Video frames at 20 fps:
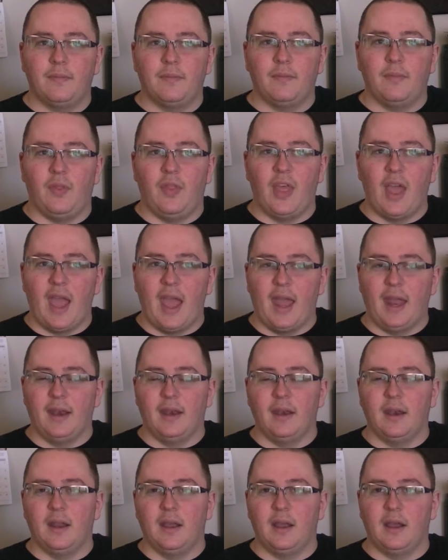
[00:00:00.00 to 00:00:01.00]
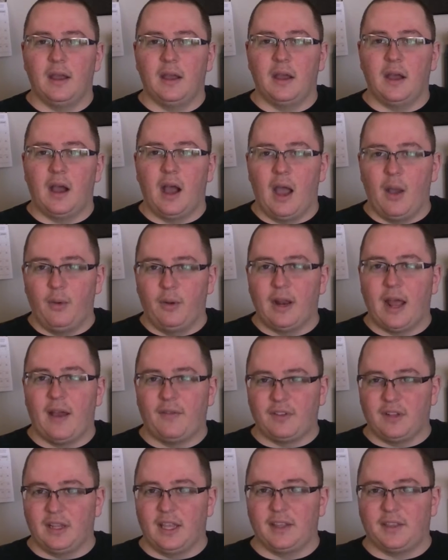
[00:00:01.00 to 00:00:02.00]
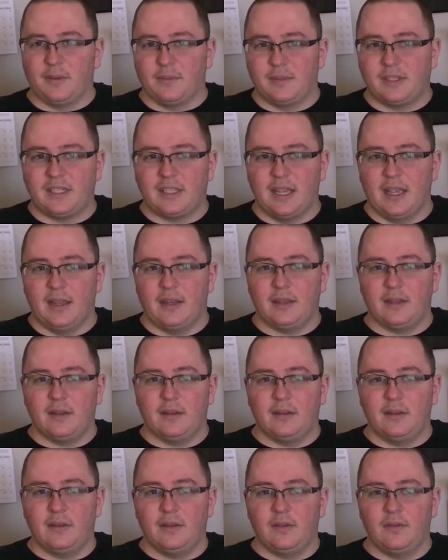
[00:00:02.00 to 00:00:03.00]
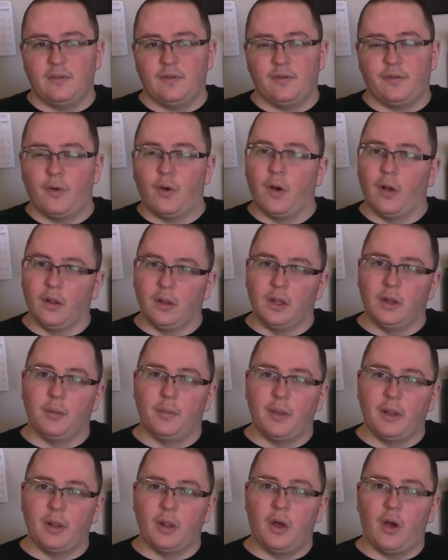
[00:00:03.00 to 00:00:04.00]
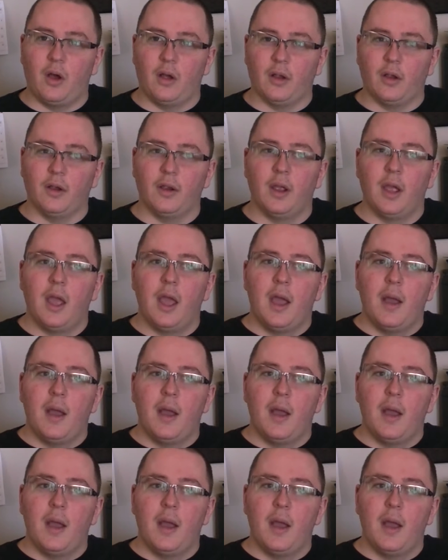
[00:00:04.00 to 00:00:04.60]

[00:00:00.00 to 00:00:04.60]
Then I would have to let them sit for a little bit longer.